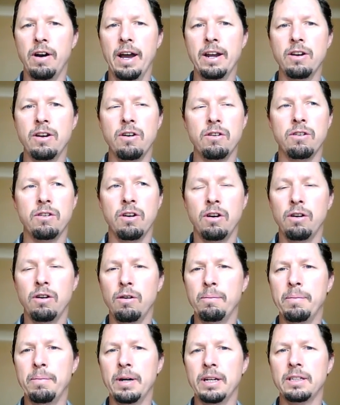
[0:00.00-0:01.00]
I don't
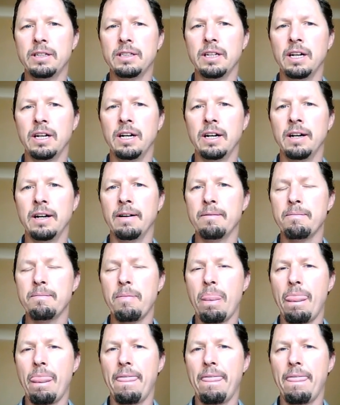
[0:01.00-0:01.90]
know, but uh,